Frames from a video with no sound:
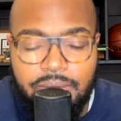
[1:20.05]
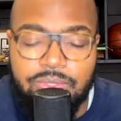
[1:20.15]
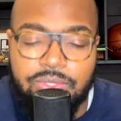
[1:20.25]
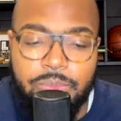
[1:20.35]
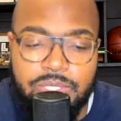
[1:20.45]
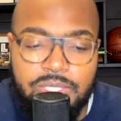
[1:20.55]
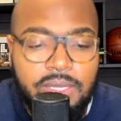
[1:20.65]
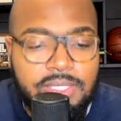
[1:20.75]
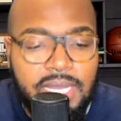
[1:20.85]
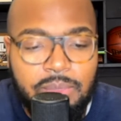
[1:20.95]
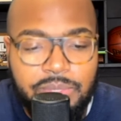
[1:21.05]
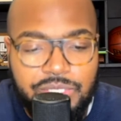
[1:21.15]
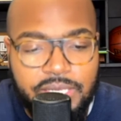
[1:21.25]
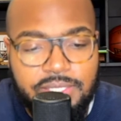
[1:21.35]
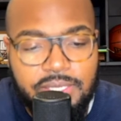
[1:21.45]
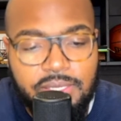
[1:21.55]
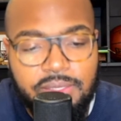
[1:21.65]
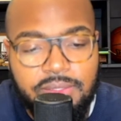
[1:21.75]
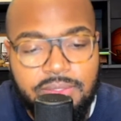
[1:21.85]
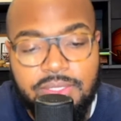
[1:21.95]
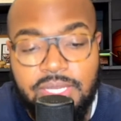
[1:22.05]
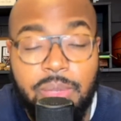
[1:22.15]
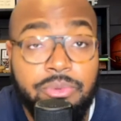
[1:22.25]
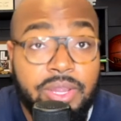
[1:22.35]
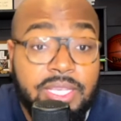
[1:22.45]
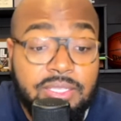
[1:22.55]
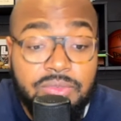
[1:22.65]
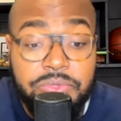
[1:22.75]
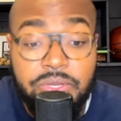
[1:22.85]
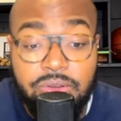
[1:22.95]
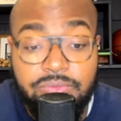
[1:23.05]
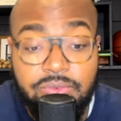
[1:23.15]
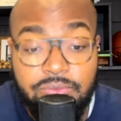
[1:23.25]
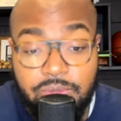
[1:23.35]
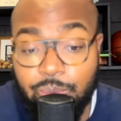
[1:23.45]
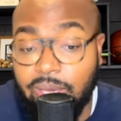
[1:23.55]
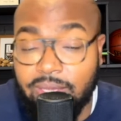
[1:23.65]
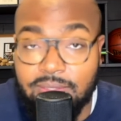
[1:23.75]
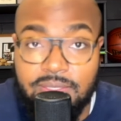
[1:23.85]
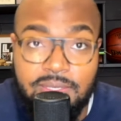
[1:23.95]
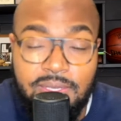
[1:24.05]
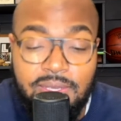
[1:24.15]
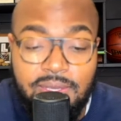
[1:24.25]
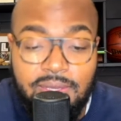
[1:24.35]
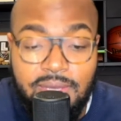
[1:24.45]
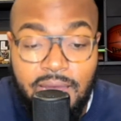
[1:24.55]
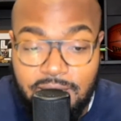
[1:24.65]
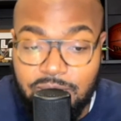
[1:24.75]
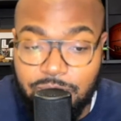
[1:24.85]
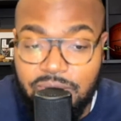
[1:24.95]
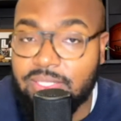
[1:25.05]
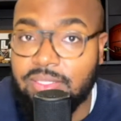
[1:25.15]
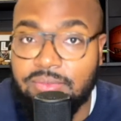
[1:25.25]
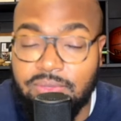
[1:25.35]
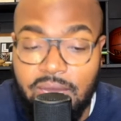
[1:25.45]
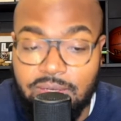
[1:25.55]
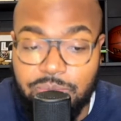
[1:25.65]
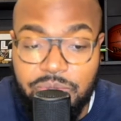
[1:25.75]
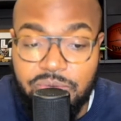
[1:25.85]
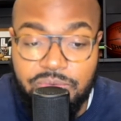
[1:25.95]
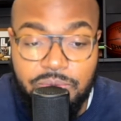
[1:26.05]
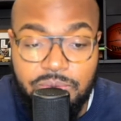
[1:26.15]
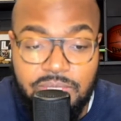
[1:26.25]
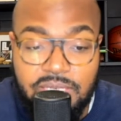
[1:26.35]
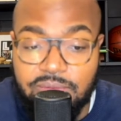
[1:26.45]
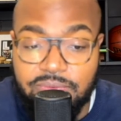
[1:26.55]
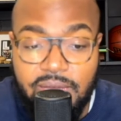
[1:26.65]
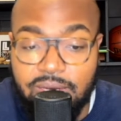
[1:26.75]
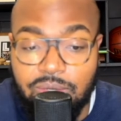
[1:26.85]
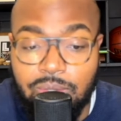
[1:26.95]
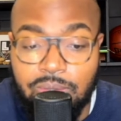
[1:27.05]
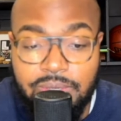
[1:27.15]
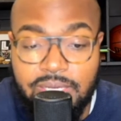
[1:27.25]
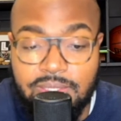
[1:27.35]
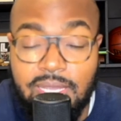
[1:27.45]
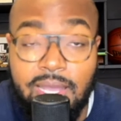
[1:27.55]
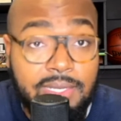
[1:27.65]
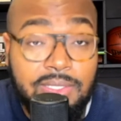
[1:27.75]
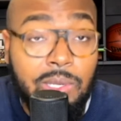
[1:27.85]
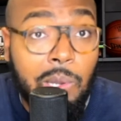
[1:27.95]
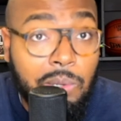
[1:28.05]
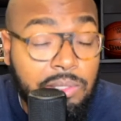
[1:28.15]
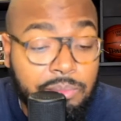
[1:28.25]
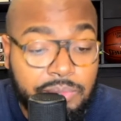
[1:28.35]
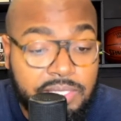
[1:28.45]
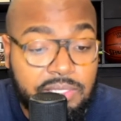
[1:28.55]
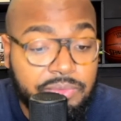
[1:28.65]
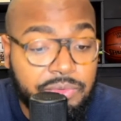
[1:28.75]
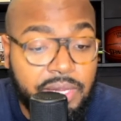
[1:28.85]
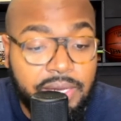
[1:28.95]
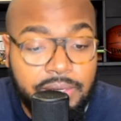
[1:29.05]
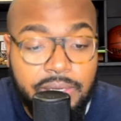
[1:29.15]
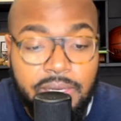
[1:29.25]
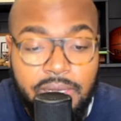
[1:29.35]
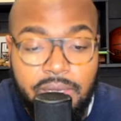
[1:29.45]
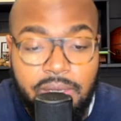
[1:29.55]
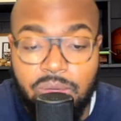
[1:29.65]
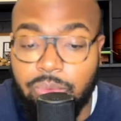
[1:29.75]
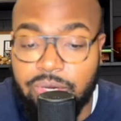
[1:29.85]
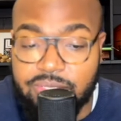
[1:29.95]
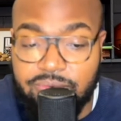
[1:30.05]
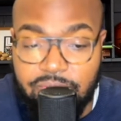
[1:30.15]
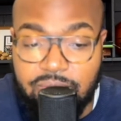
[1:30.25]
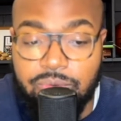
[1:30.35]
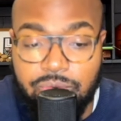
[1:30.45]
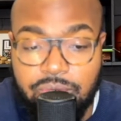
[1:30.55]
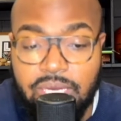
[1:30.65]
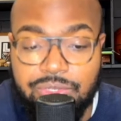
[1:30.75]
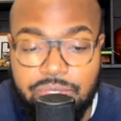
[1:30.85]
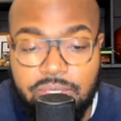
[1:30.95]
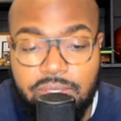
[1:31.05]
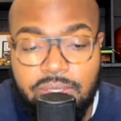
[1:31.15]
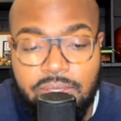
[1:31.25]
The psalmist calls God majestic, and such high praise is reserved for the best. God is impressive. God is beautiful, dignified, and glorious. God is an all-impressive creator, and we're his favorite creation.